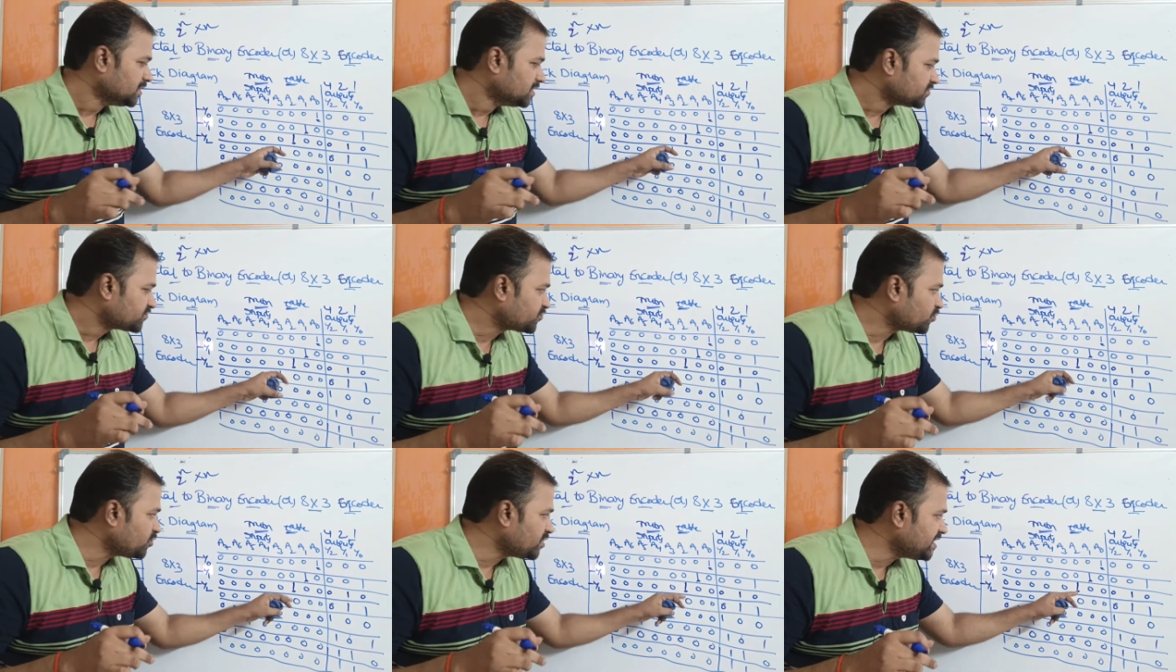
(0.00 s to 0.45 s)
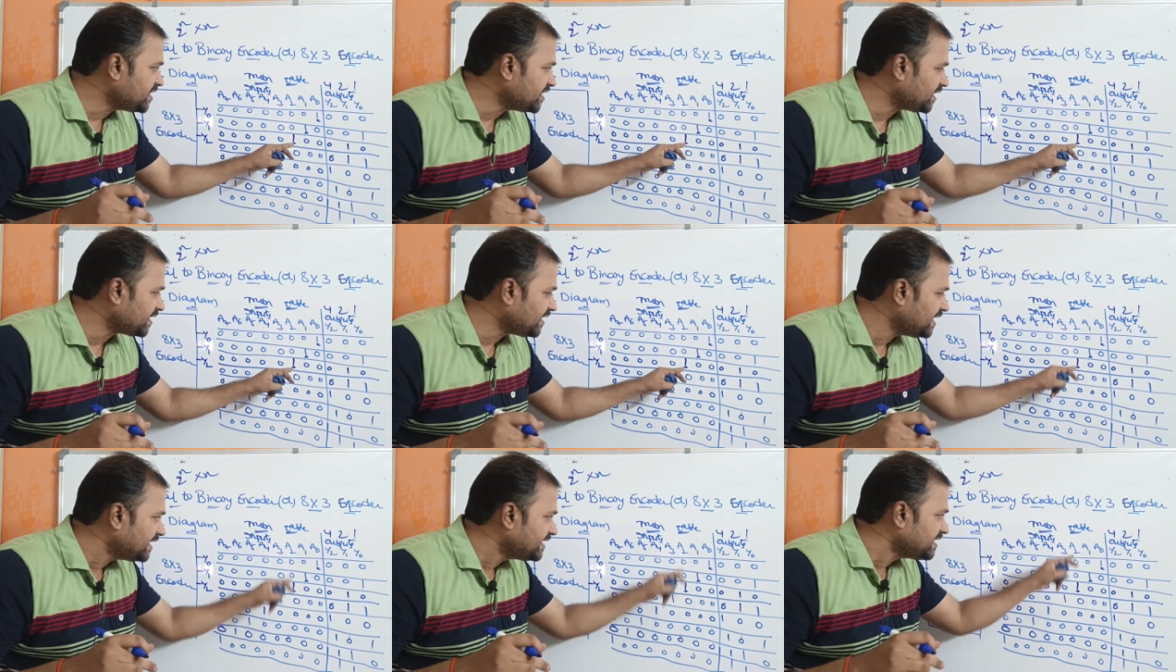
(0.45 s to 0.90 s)
So
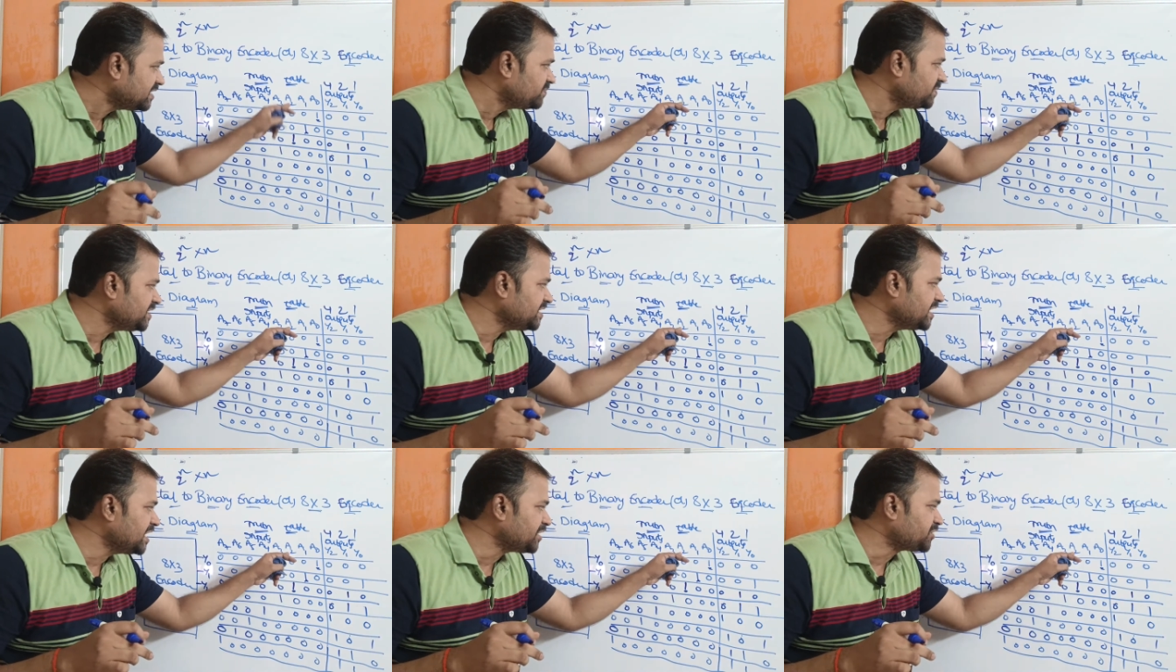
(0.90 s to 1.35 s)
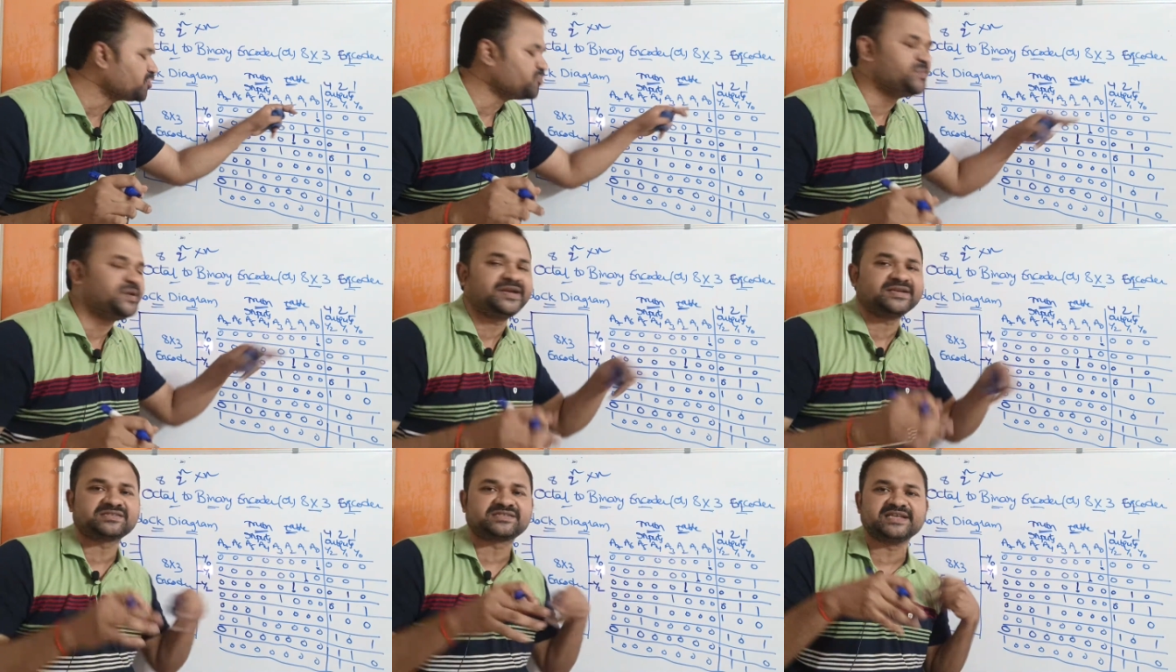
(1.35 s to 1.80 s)
here let it be A2
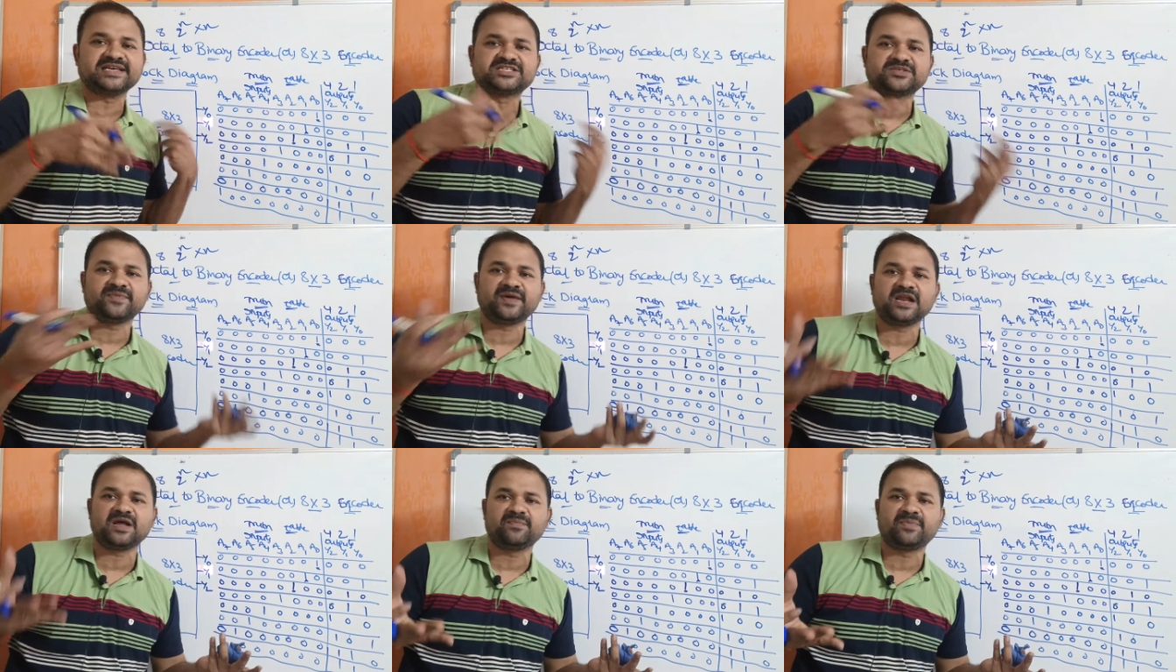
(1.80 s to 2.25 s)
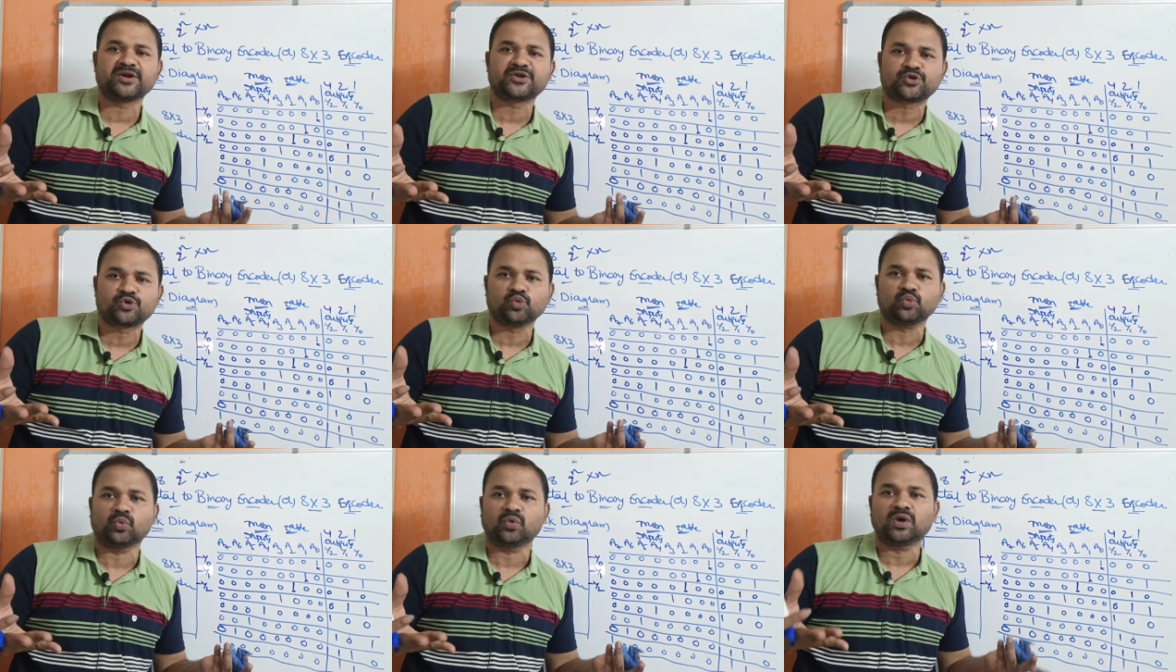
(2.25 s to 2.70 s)
means decimal number
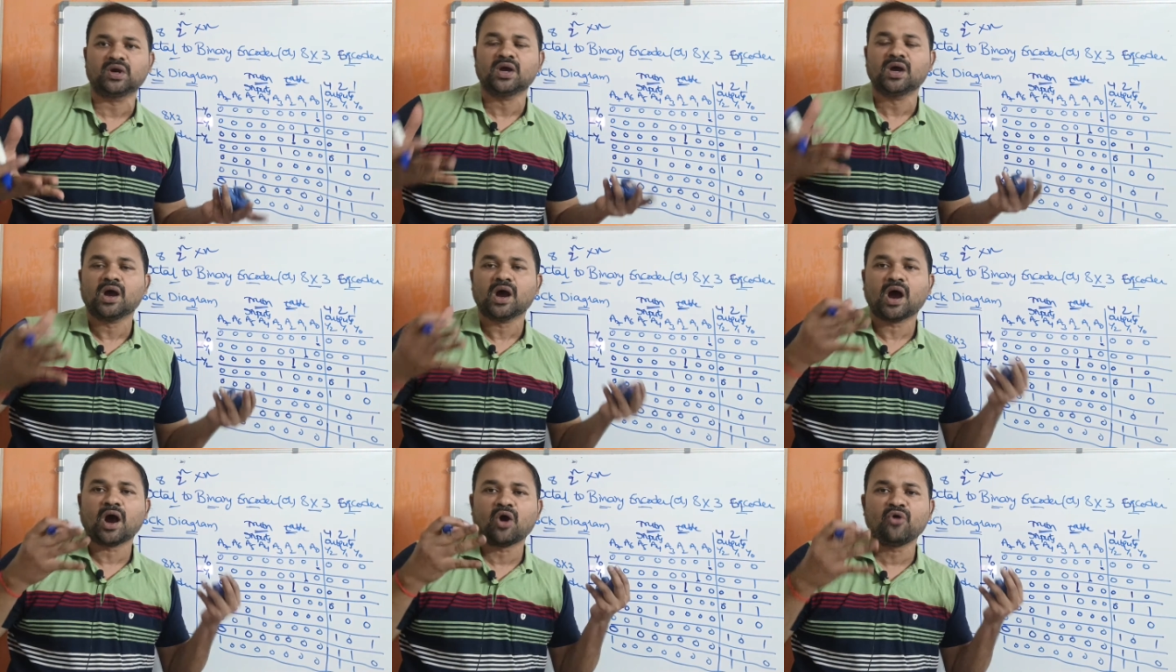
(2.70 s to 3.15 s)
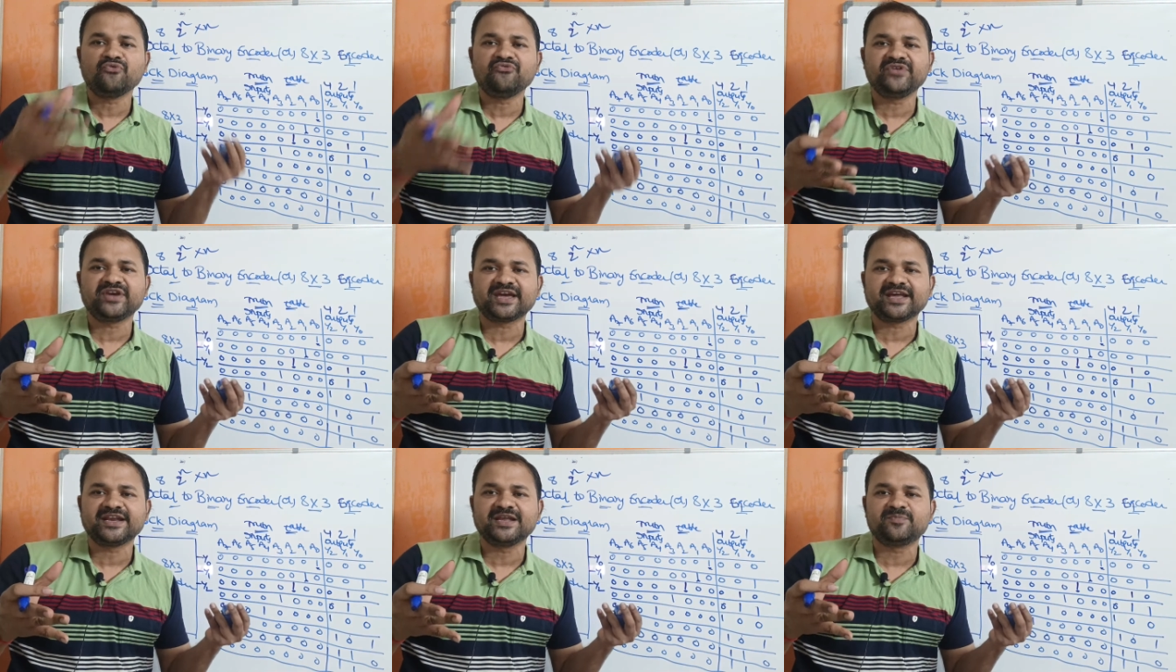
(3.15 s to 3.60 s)
2. How
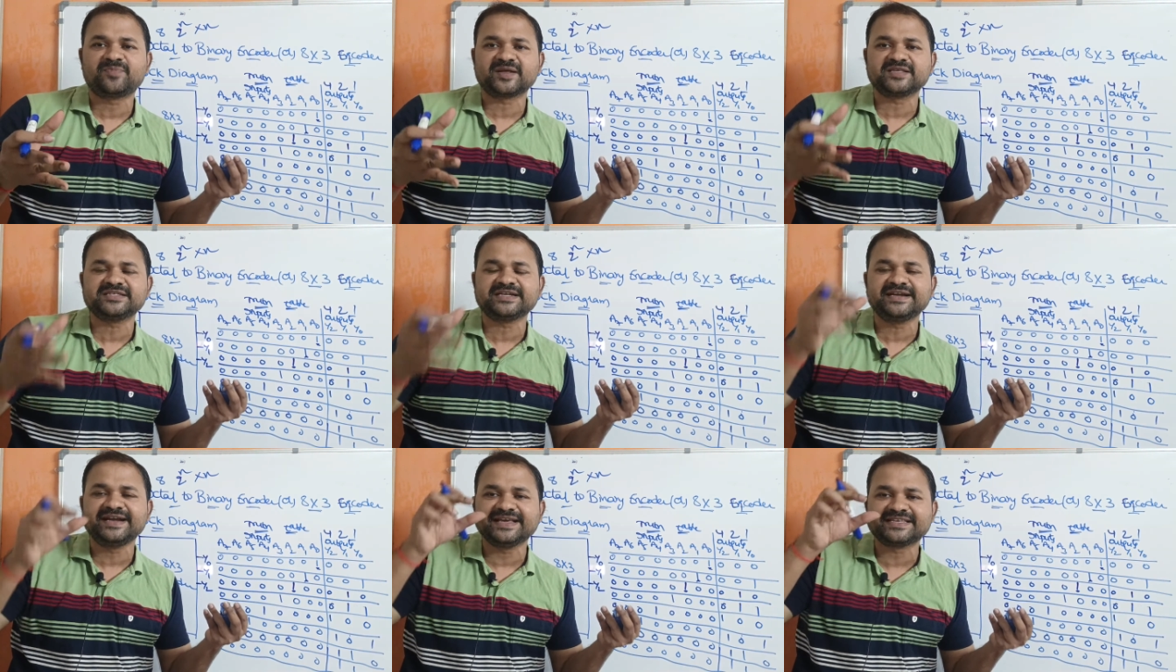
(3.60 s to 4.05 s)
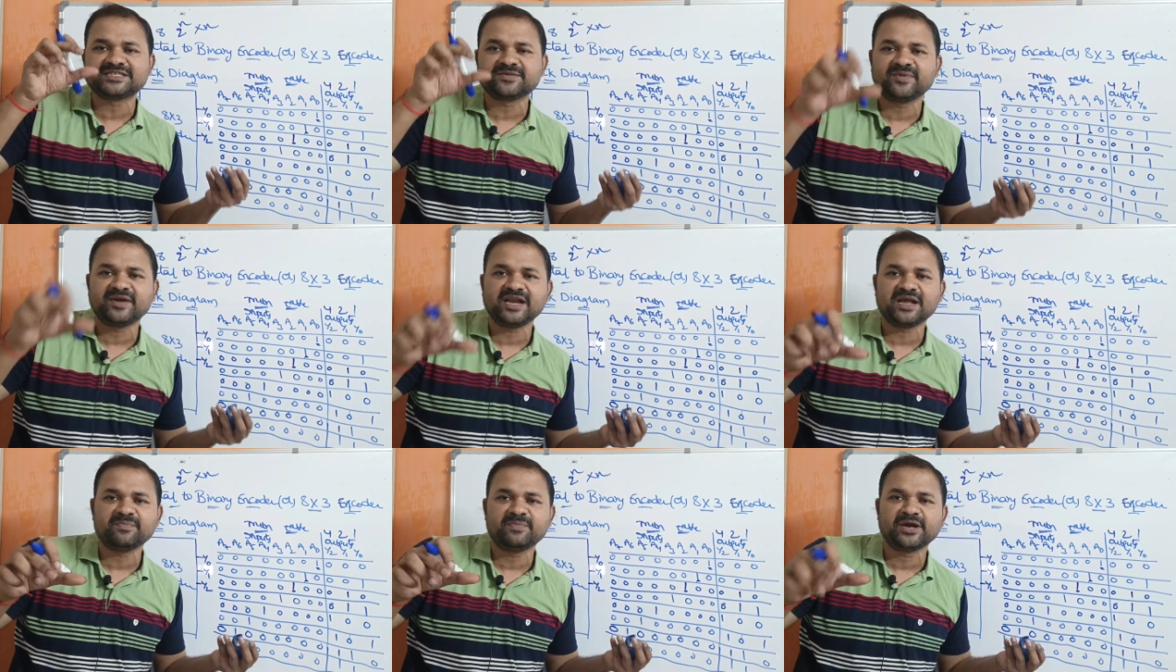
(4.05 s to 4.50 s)
we can represent
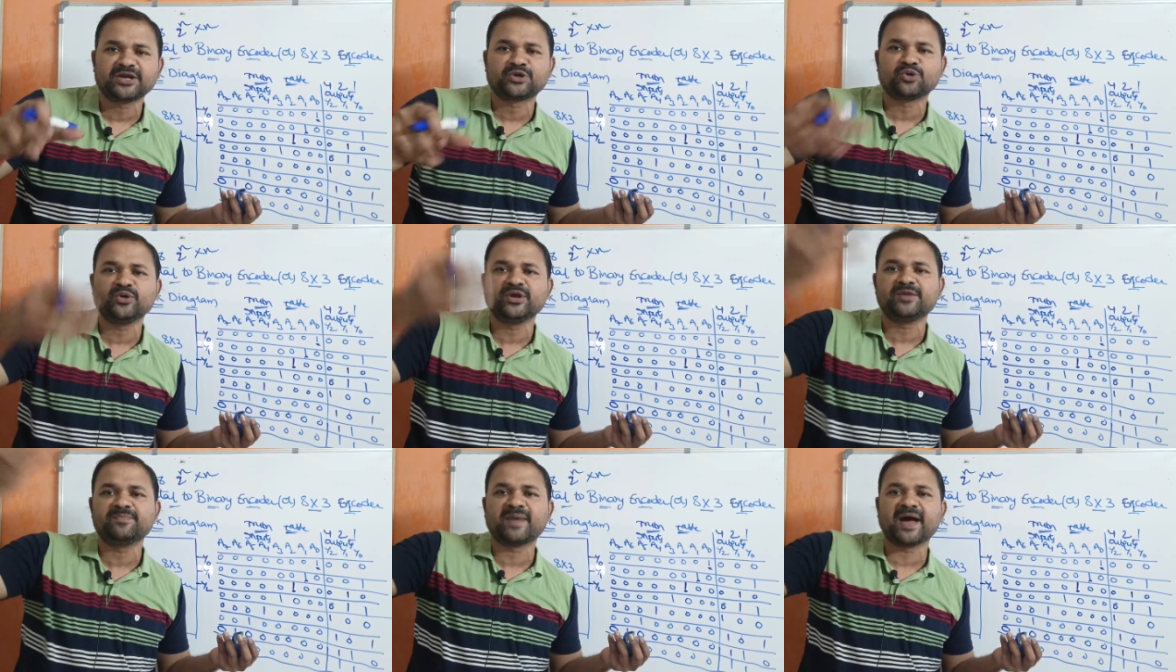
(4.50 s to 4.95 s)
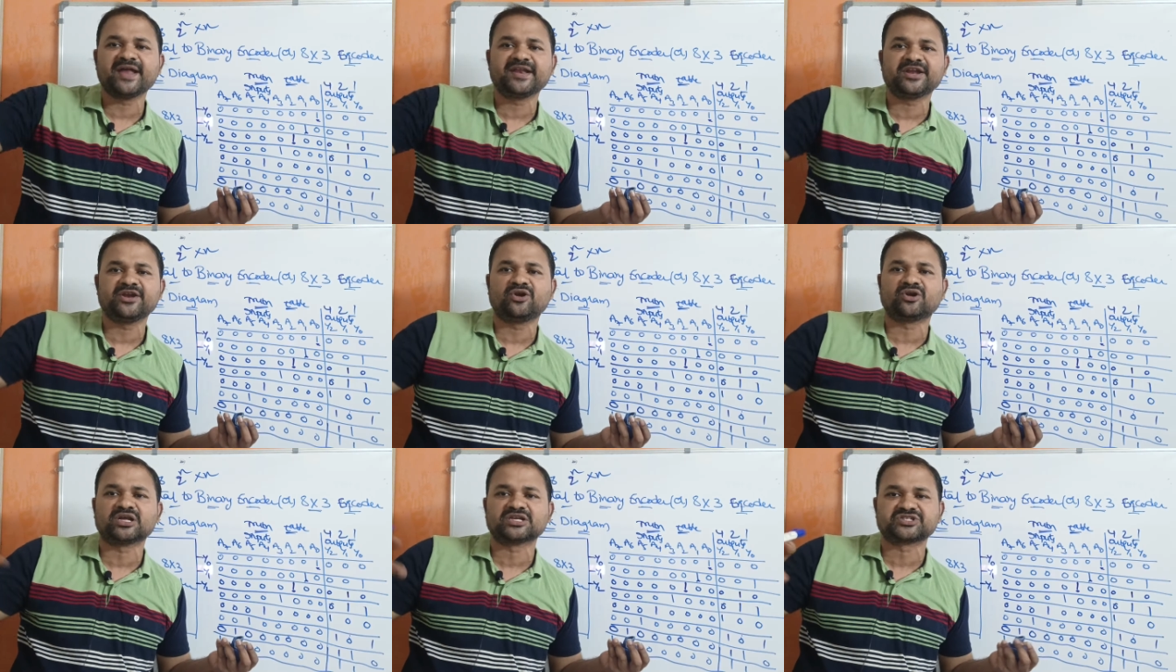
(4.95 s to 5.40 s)
decimal number 2 in
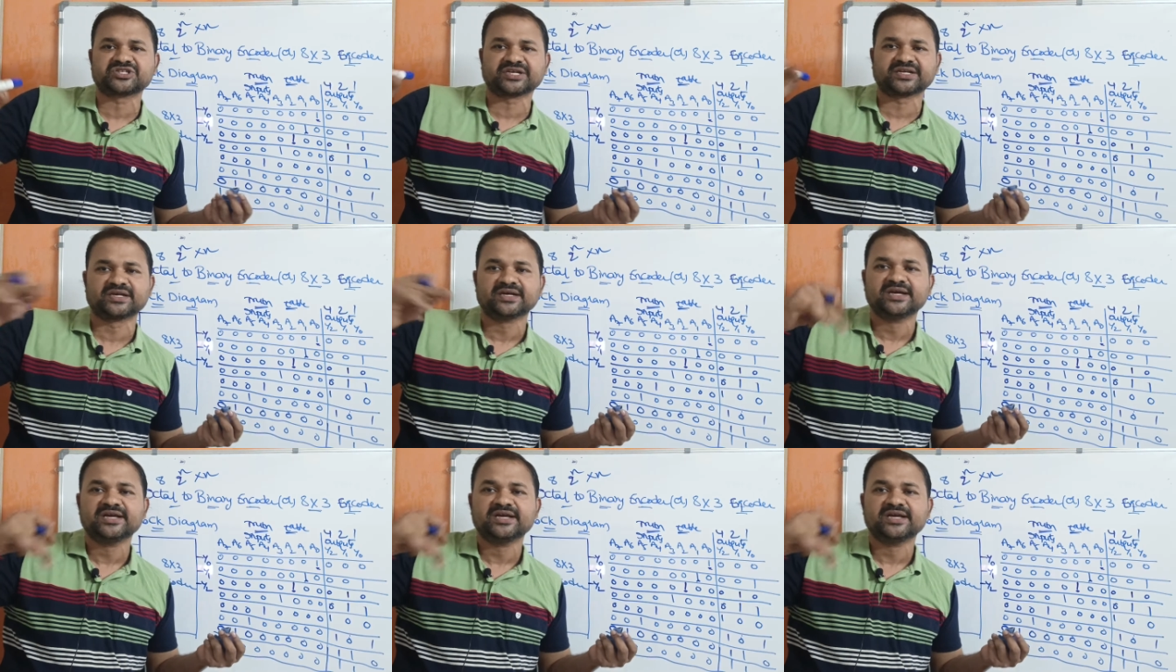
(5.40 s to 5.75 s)
binary notation?